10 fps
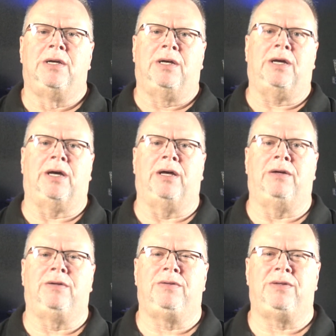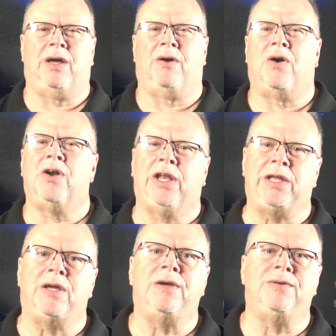not hardly
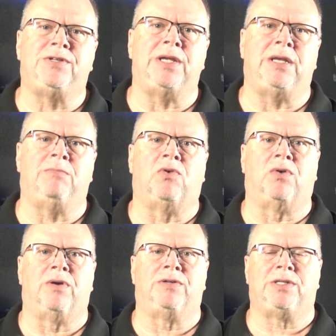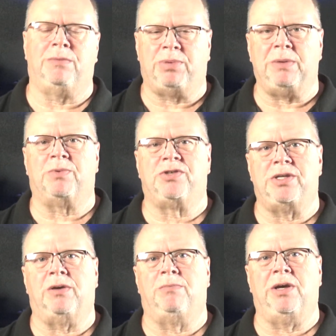used anymore. Some people
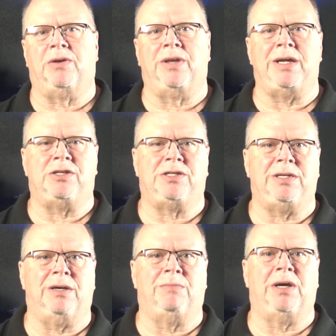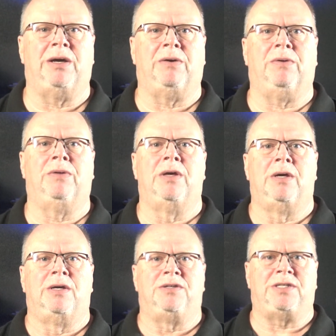still build HTML,
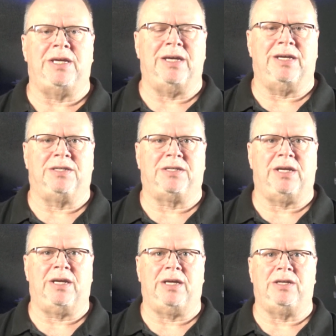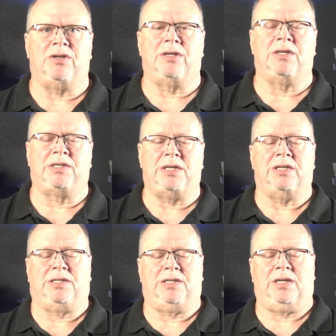
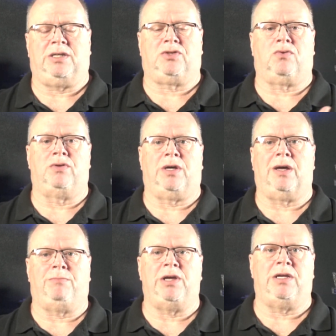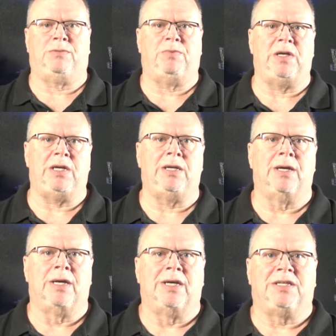CSS, or .php
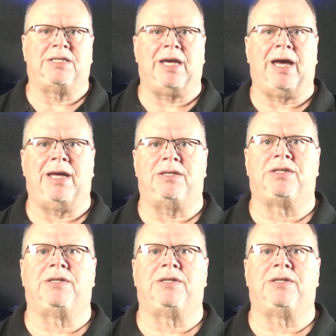sites